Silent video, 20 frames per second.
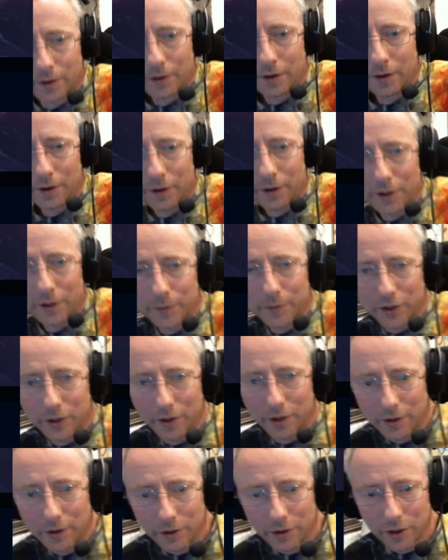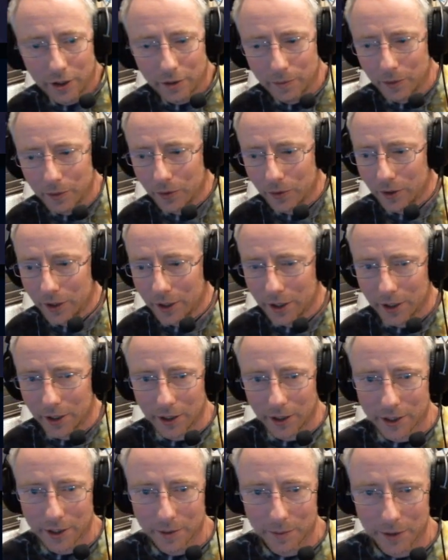Here comes another Dreadbone
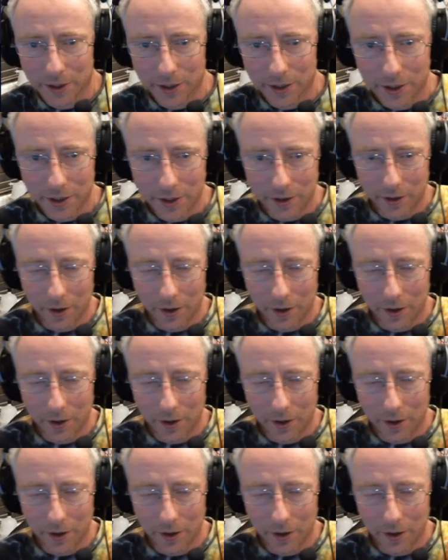Decimus